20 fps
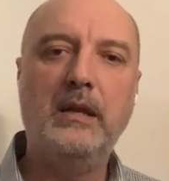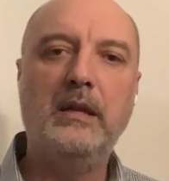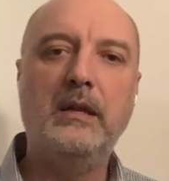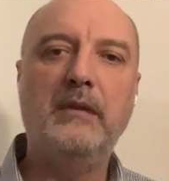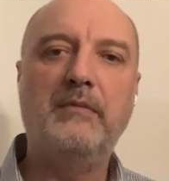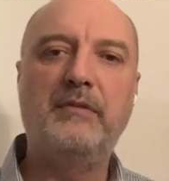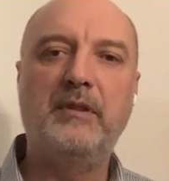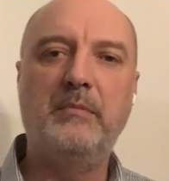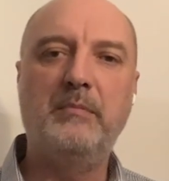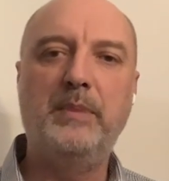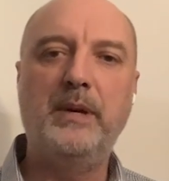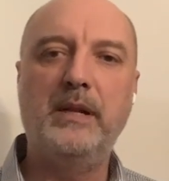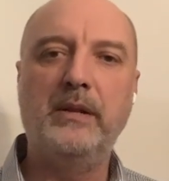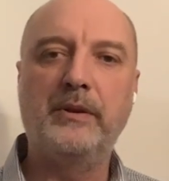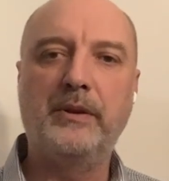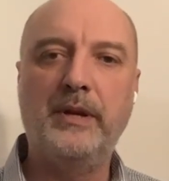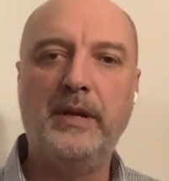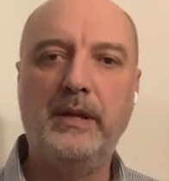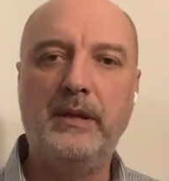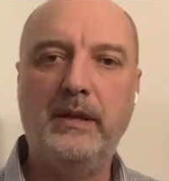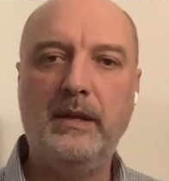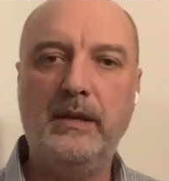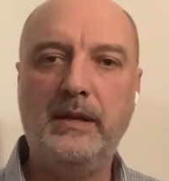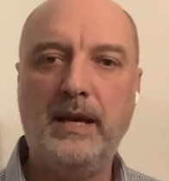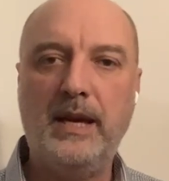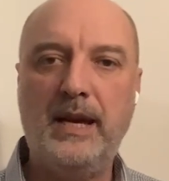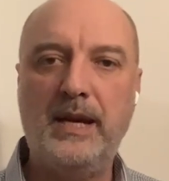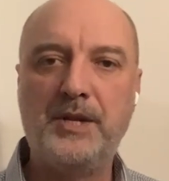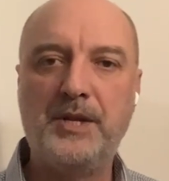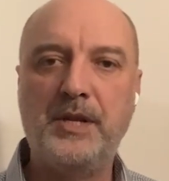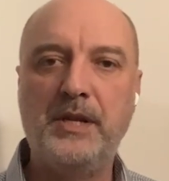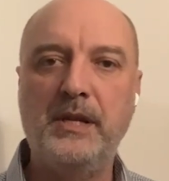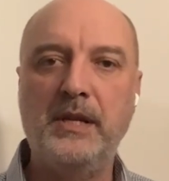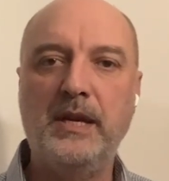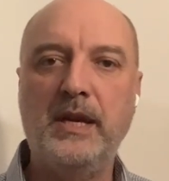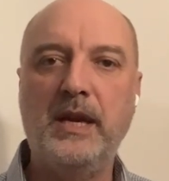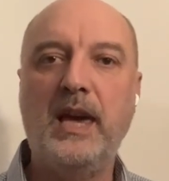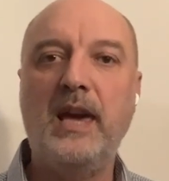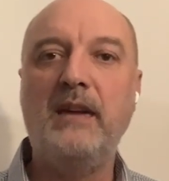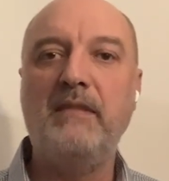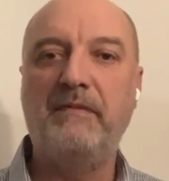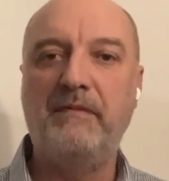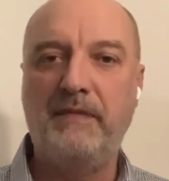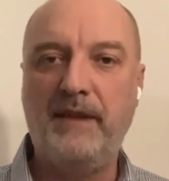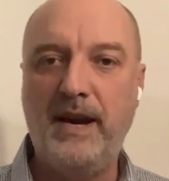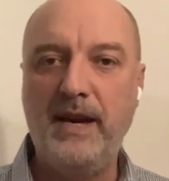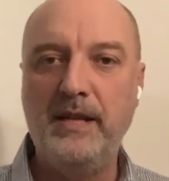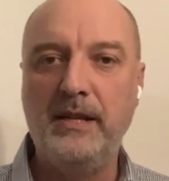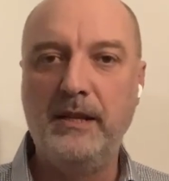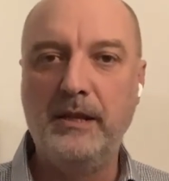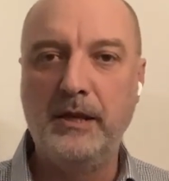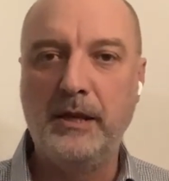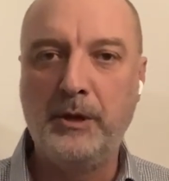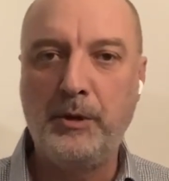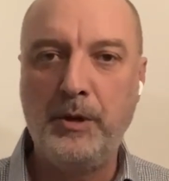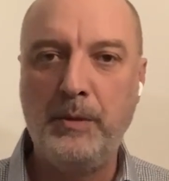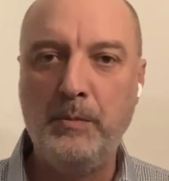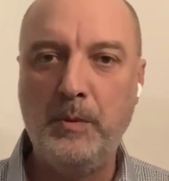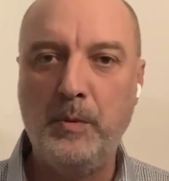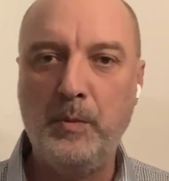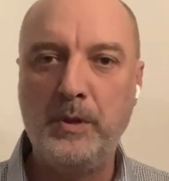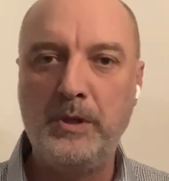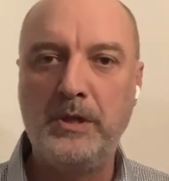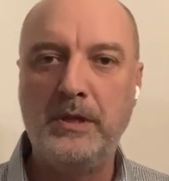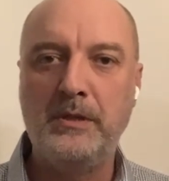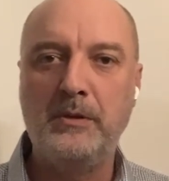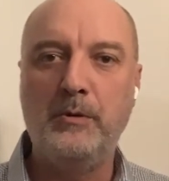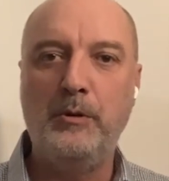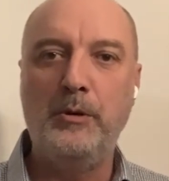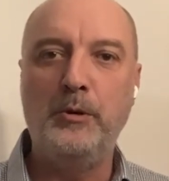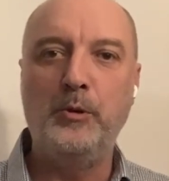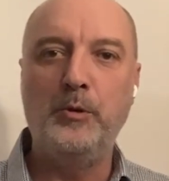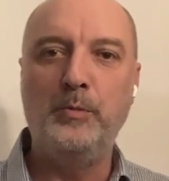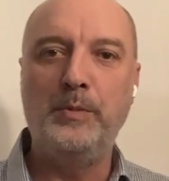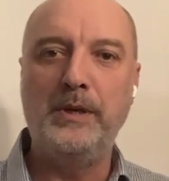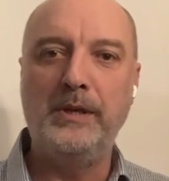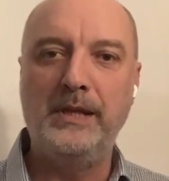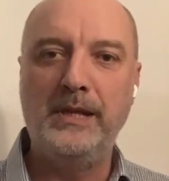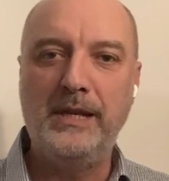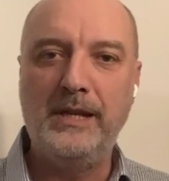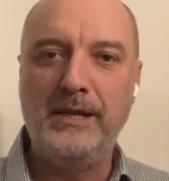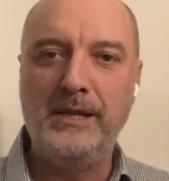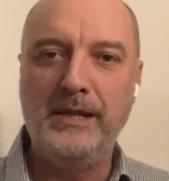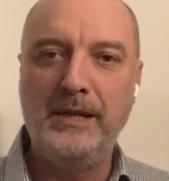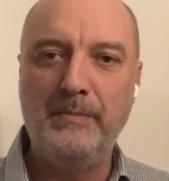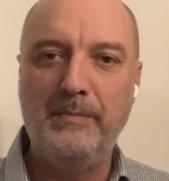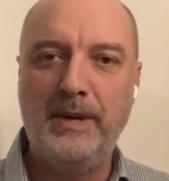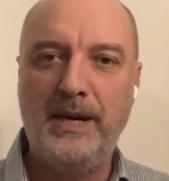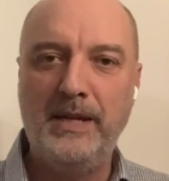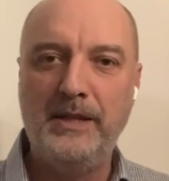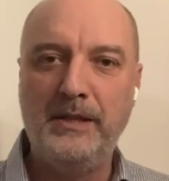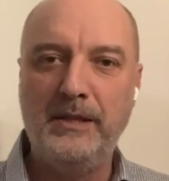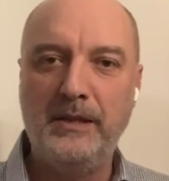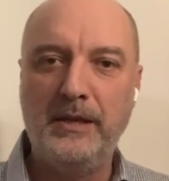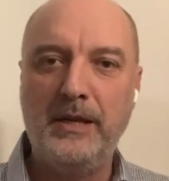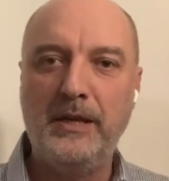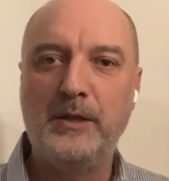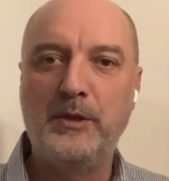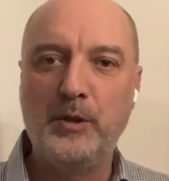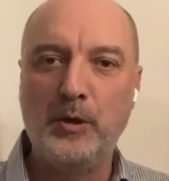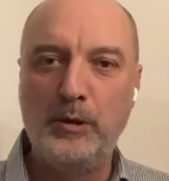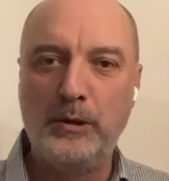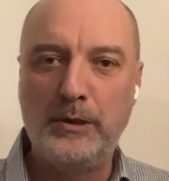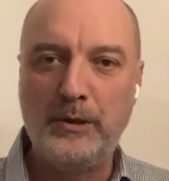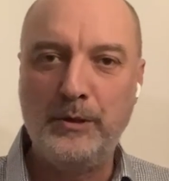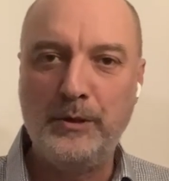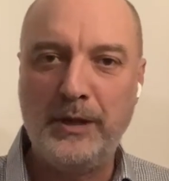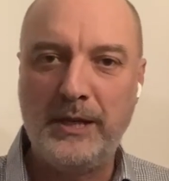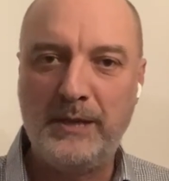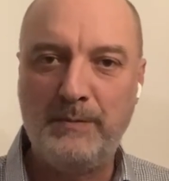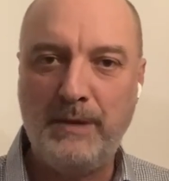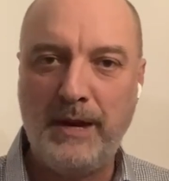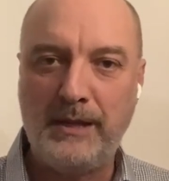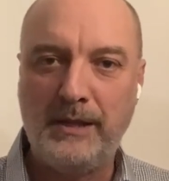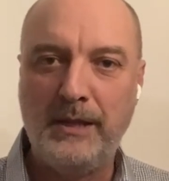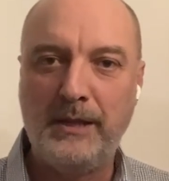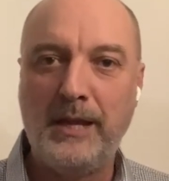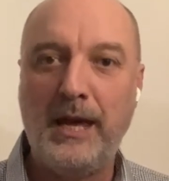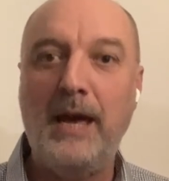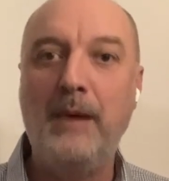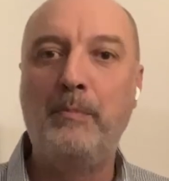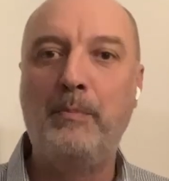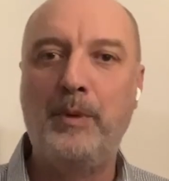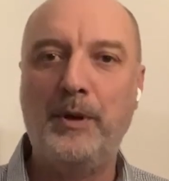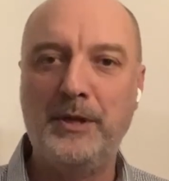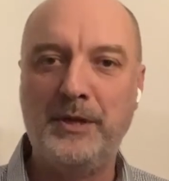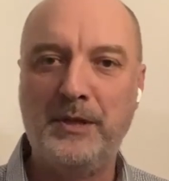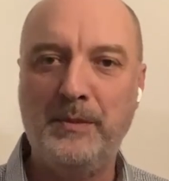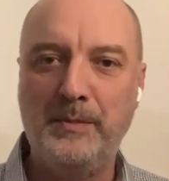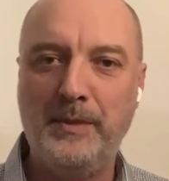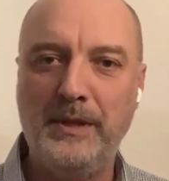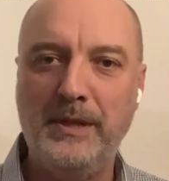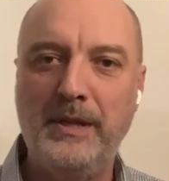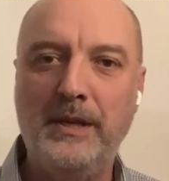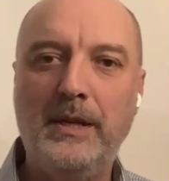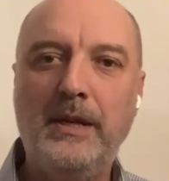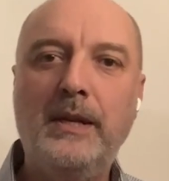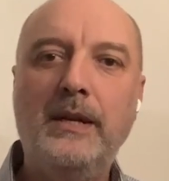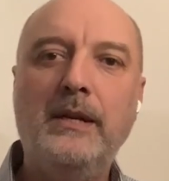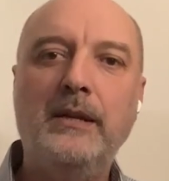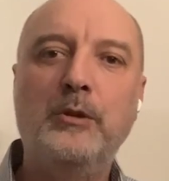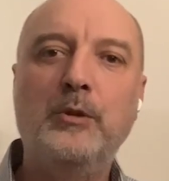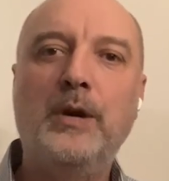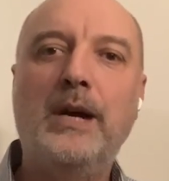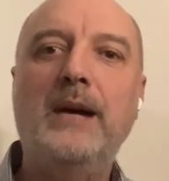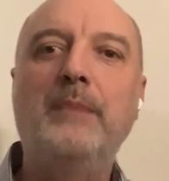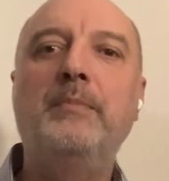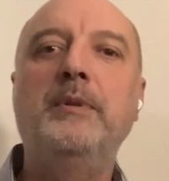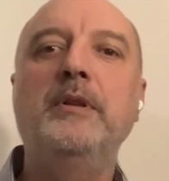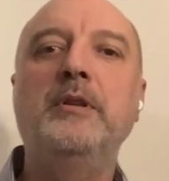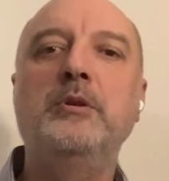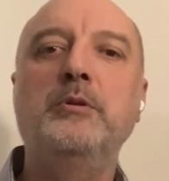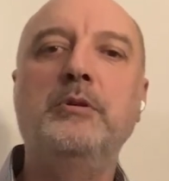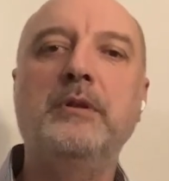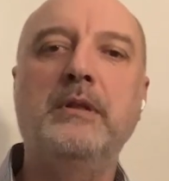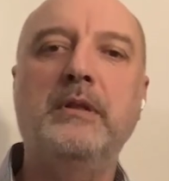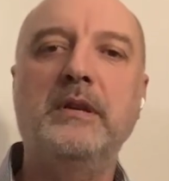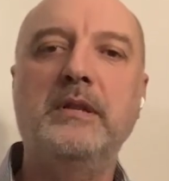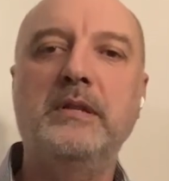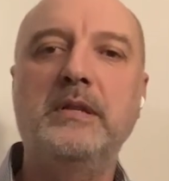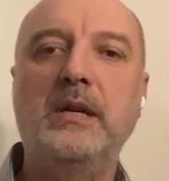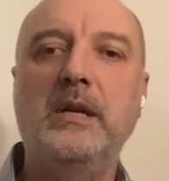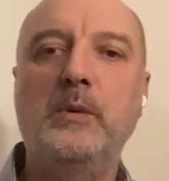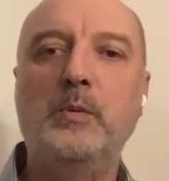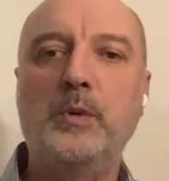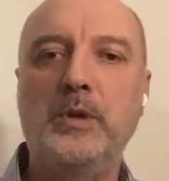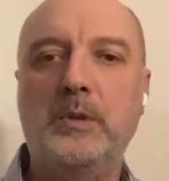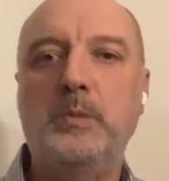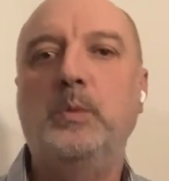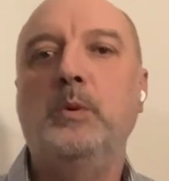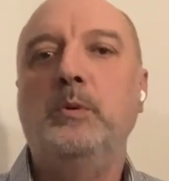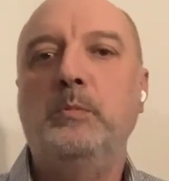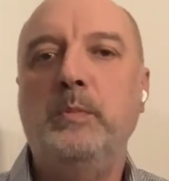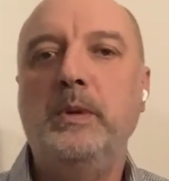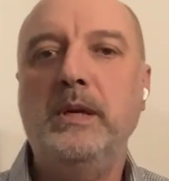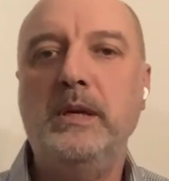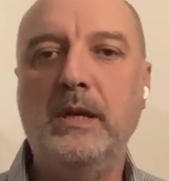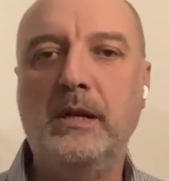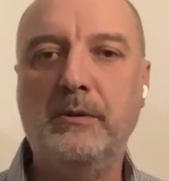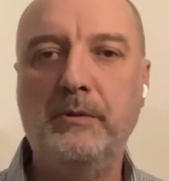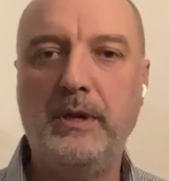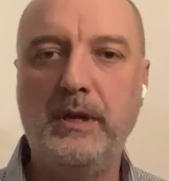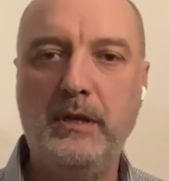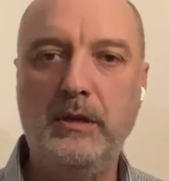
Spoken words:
from Belgrade that actually a final agreement, which is going to be legally binding, is also expected and possible to happen during this year, which would be a great